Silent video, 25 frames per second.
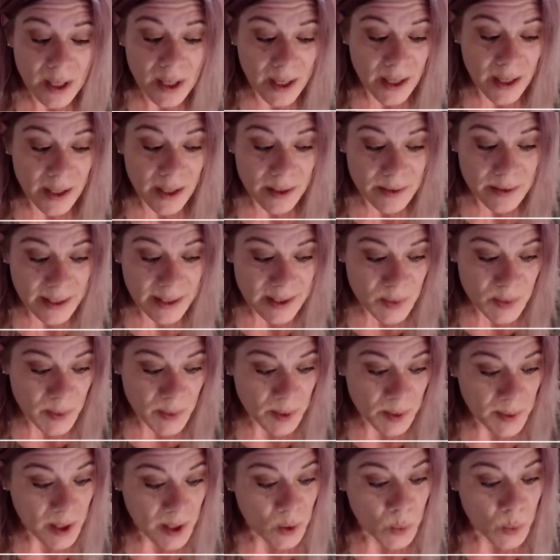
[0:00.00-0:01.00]
I
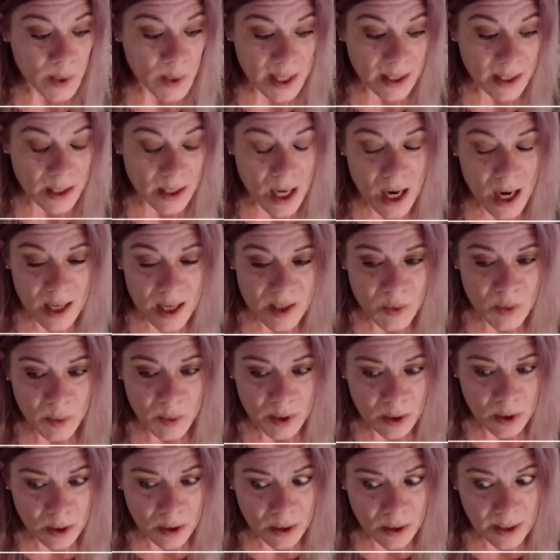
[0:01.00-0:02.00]
spent about a week in the
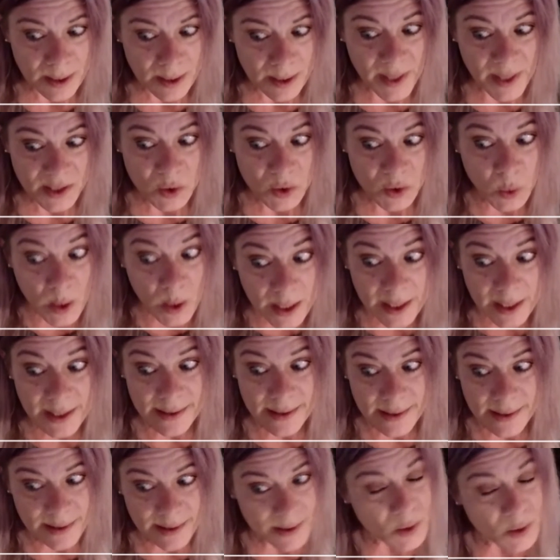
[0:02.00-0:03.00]
hospital in my
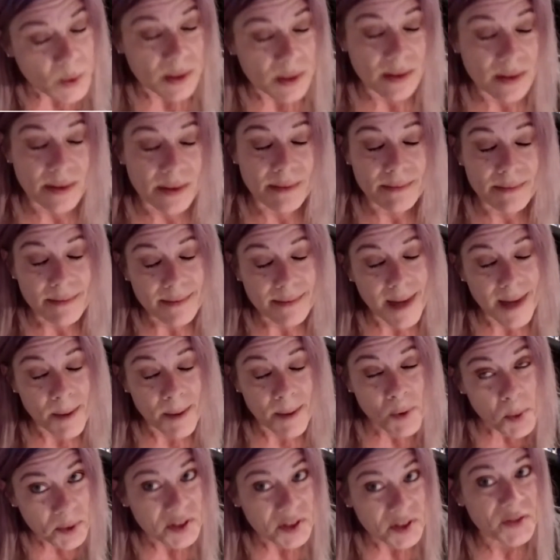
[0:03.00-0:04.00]
20s, and
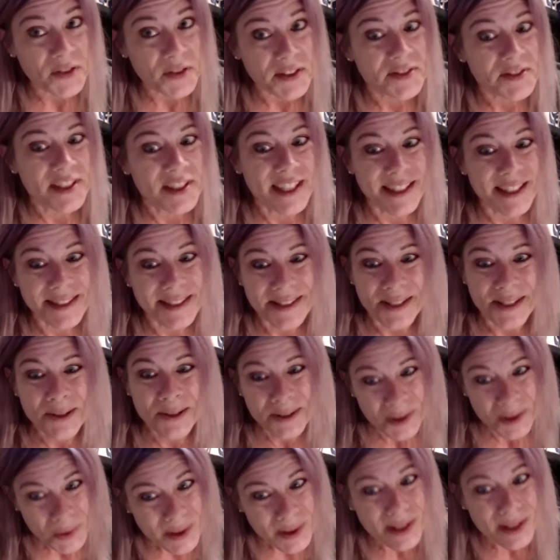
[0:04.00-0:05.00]
I'm almost 50, so
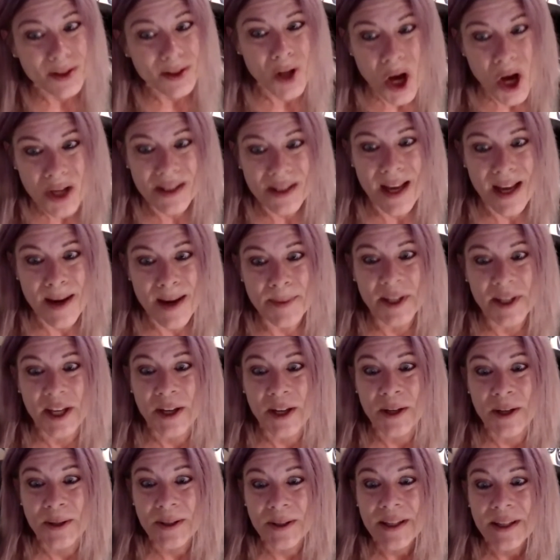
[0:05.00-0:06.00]
this was a long time
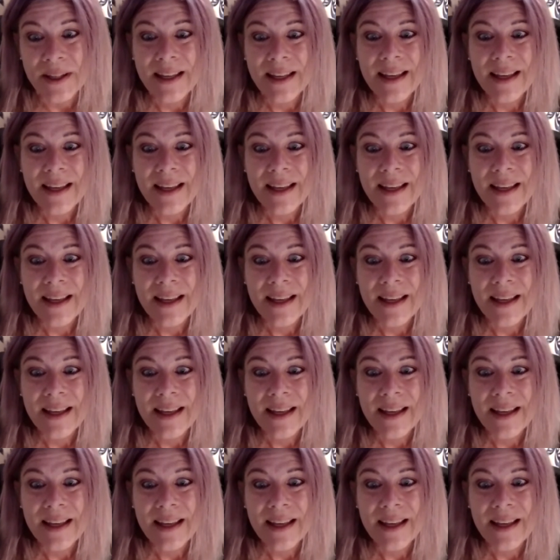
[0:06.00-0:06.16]
ago.